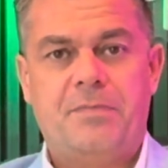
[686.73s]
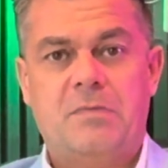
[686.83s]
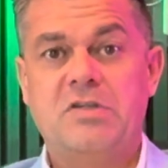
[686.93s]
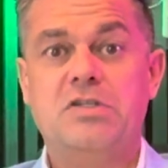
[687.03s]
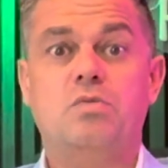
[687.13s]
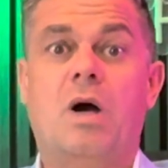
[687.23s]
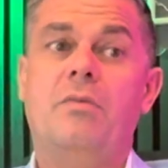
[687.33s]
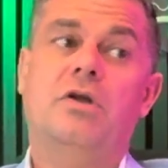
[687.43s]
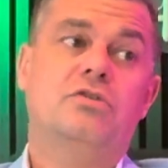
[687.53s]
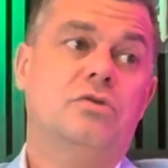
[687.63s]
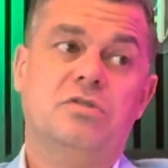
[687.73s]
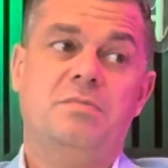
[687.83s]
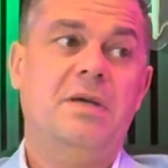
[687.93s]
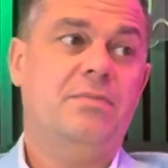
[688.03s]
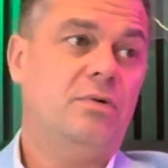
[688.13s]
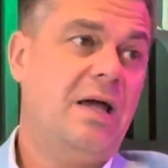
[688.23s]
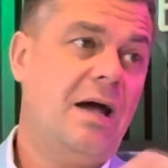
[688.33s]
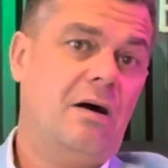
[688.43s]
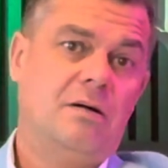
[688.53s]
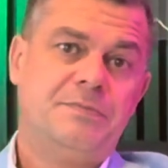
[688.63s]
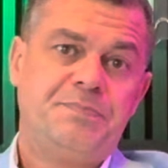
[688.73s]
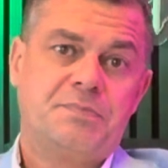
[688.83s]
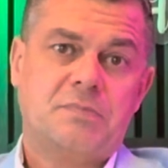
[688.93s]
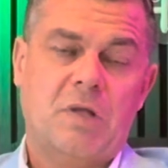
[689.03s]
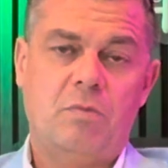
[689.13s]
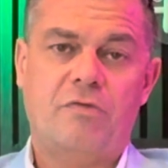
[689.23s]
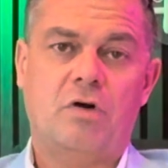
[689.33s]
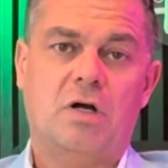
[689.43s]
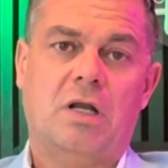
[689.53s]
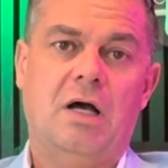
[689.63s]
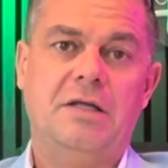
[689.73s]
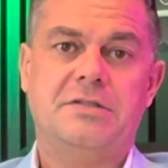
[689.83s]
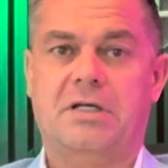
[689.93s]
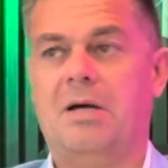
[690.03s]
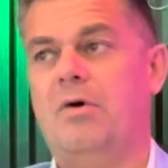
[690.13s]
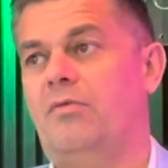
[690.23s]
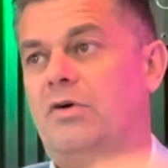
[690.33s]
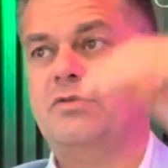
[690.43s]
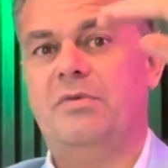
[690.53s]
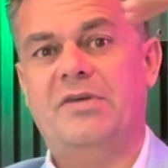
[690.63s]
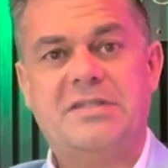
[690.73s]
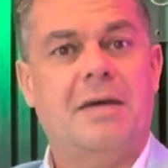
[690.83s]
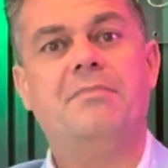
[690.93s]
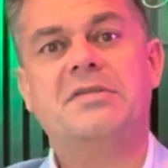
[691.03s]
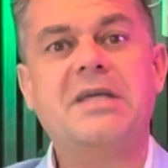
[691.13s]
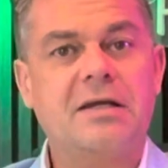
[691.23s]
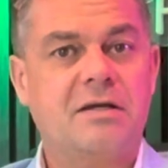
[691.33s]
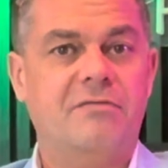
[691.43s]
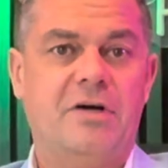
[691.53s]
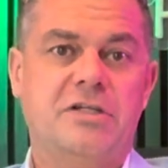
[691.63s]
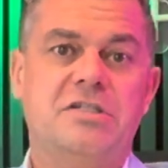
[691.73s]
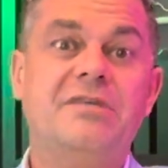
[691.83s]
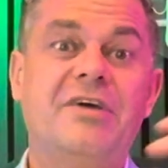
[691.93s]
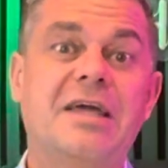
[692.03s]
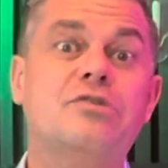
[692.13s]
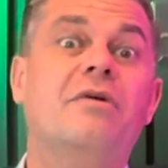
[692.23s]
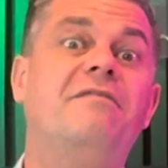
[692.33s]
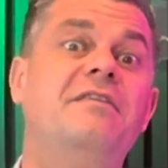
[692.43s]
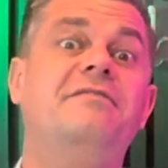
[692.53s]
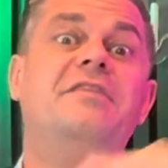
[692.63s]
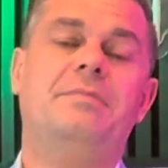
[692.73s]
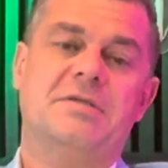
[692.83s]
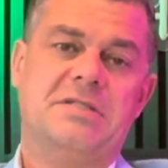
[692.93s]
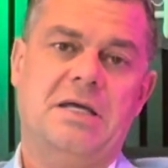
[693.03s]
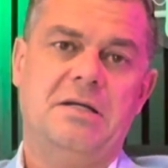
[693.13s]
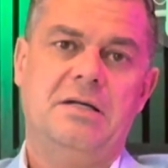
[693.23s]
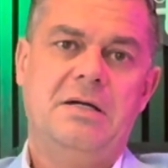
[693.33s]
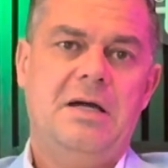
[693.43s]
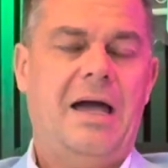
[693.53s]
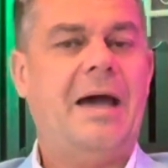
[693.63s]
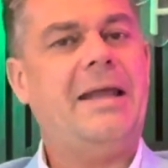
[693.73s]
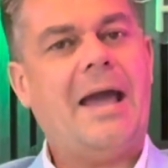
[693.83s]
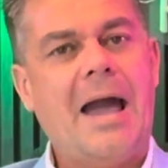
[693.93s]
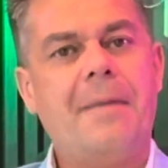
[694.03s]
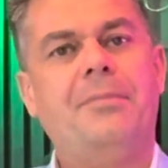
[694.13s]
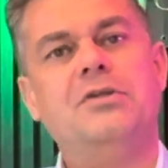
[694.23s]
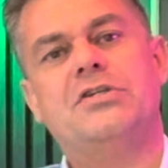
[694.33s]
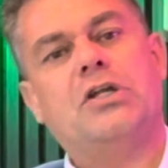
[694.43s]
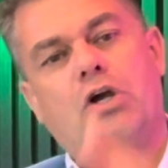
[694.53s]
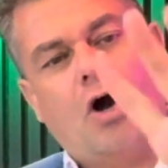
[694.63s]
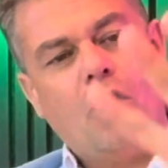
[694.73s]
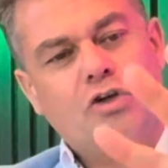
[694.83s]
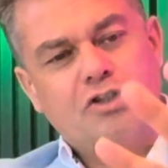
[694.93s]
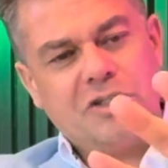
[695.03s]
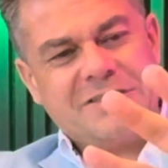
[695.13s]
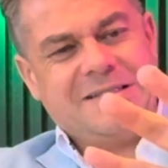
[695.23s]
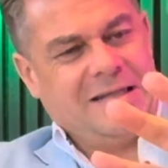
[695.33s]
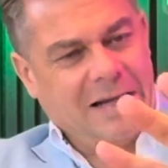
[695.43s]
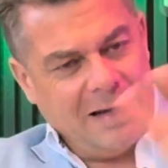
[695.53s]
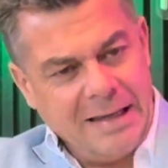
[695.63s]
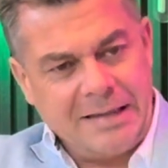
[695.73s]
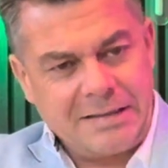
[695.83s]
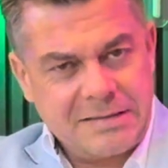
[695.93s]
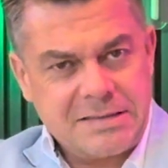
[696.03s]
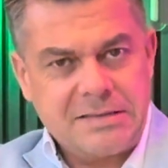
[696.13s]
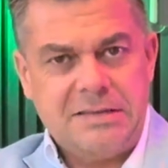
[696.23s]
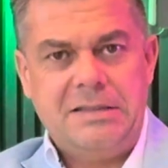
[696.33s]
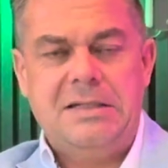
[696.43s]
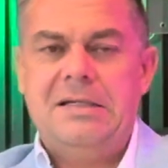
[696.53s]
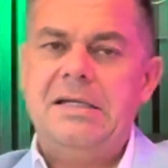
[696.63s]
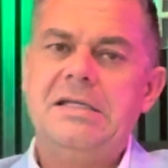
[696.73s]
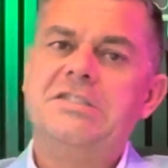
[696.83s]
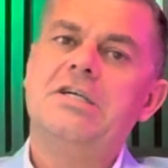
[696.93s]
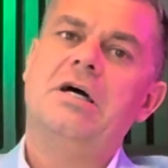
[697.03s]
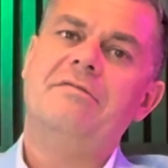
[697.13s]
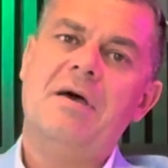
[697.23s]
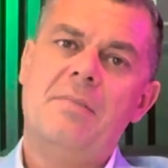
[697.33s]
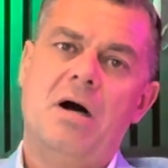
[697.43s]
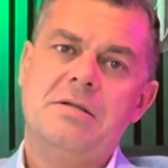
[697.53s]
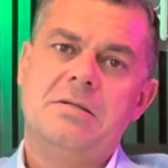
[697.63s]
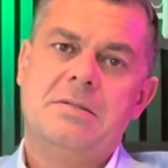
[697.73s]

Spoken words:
This is why when I talk to people now, and we've got clients that come up with us with a 10% conversion and we get to a 50%, and it happens and a cog just clicks inside of their mind.